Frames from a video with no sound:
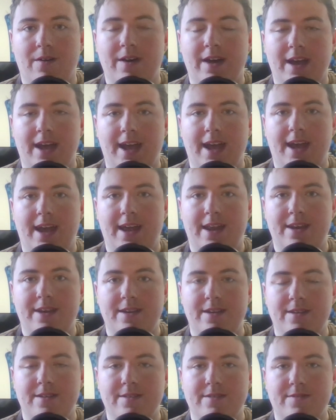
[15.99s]
and
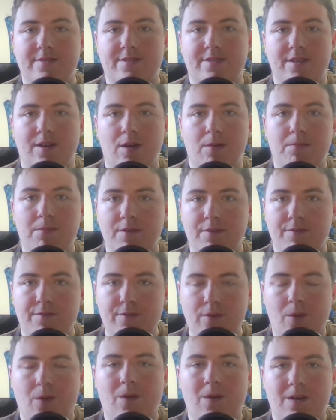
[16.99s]
so
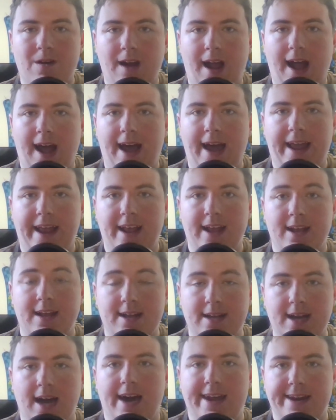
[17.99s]
before I
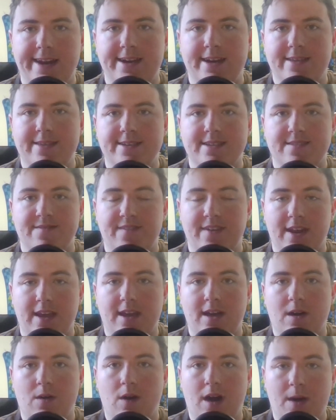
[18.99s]
got into this video,
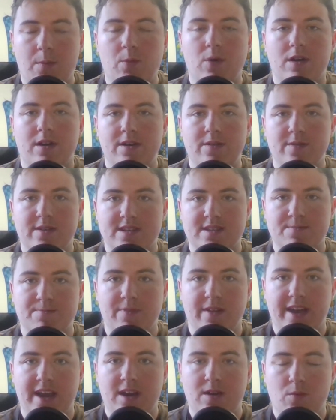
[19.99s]
I wanted to
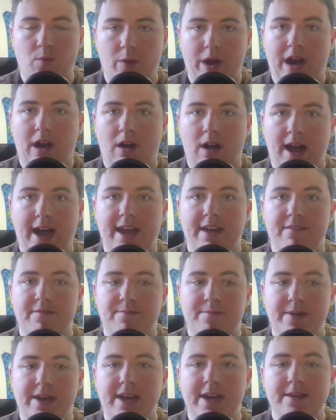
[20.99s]
explain where I have
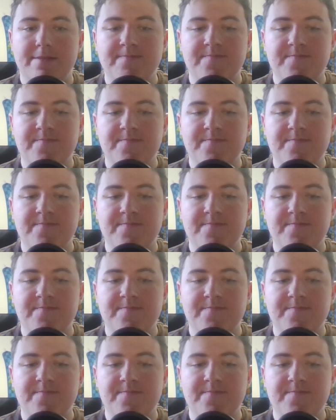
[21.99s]
been.